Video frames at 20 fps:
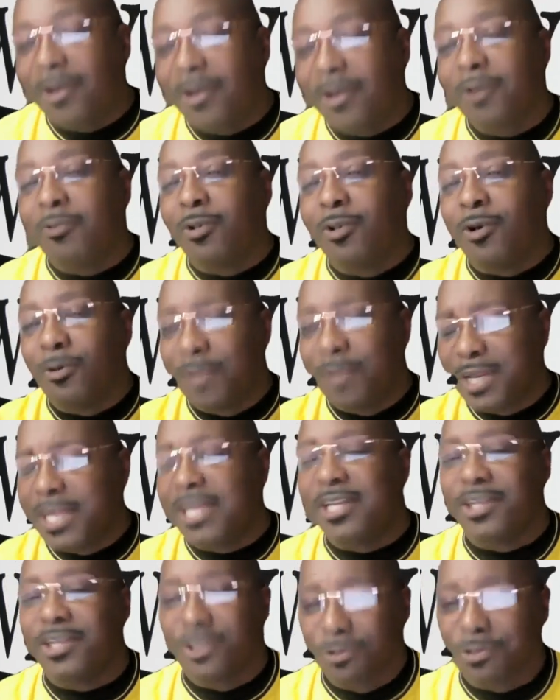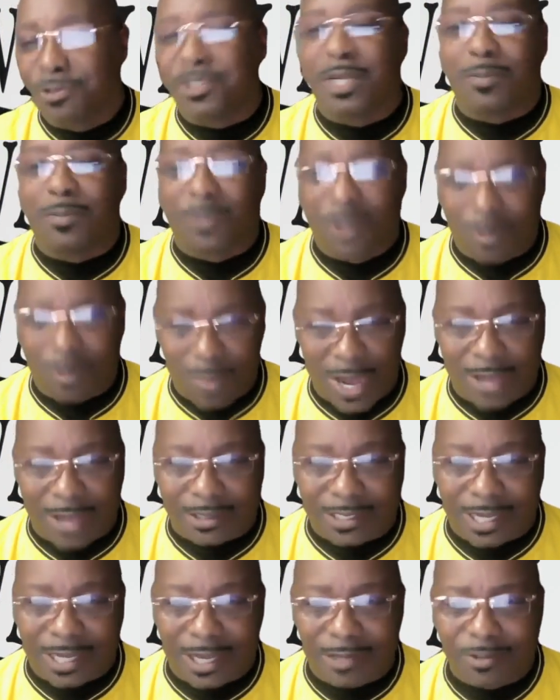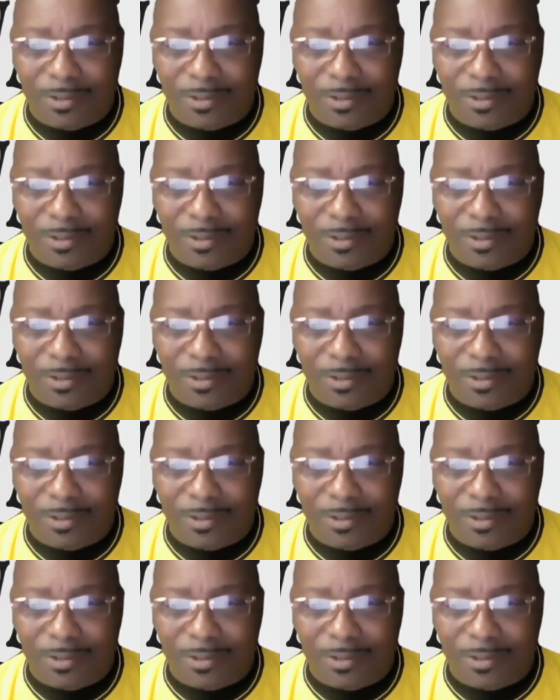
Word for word: Well, we need to do something about that.